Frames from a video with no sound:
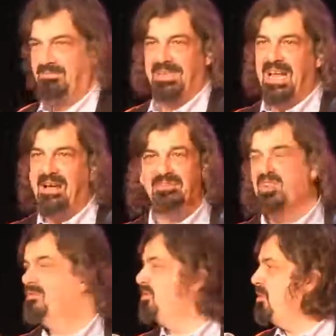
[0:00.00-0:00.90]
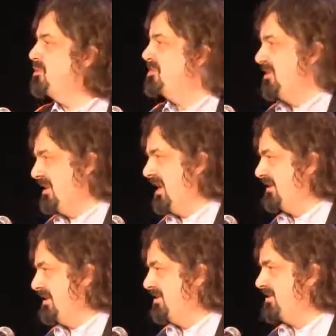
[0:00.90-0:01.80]
But I was offered an opportunity
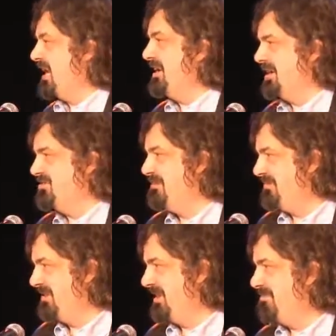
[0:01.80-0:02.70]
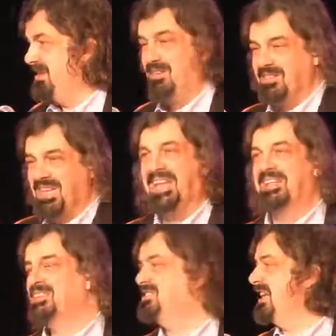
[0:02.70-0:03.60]
like this, and I jumped at it because I
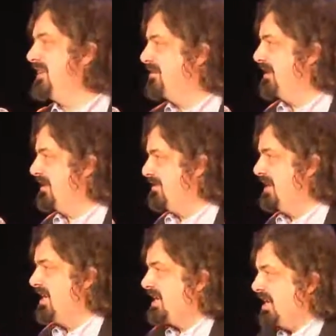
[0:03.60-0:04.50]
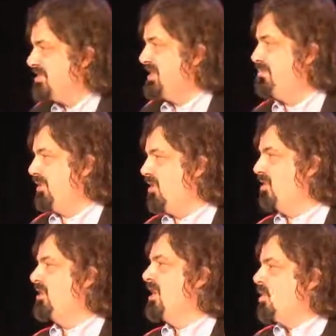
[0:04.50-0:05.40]
get to say things. I occasionally
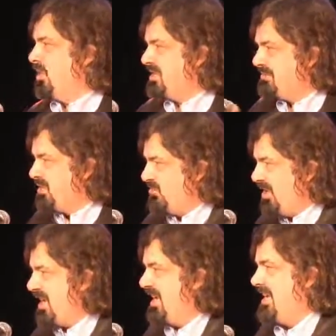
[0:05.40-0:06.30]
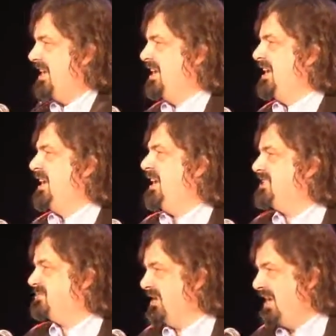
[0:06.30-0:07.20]
blog. When something really
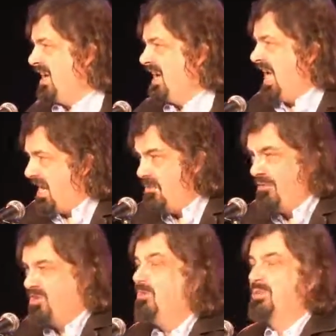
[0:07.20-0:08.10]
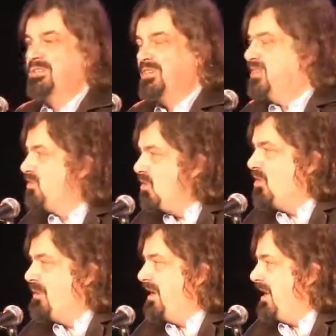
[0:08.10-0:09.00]
hits me and I'm offered opportunity to
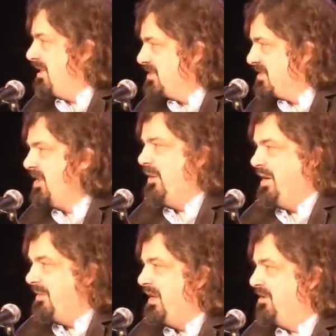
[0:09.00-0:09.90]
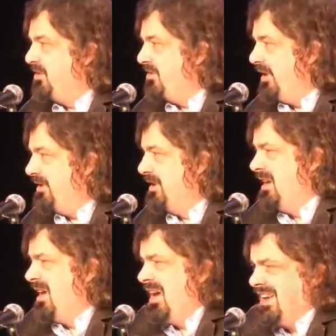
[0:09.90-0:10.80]
talk about it, I just go out there and do it.
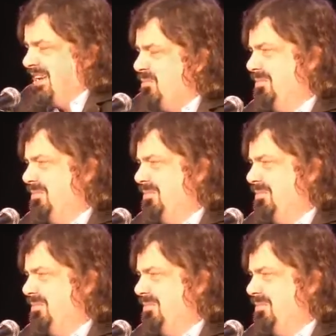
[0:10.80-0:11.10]
You know,